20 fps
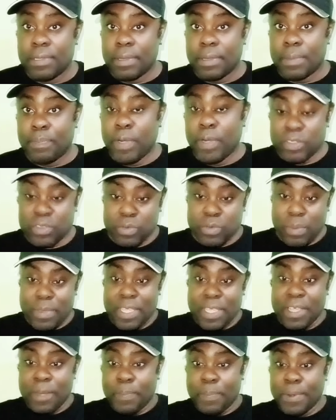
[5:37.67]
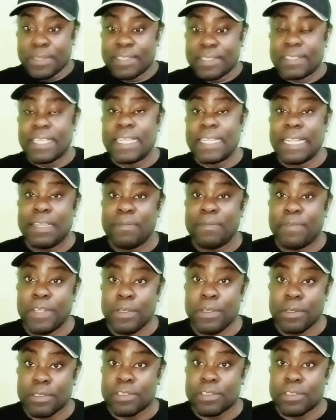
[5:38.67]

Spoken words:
Plus, when me hear the person saying that the video,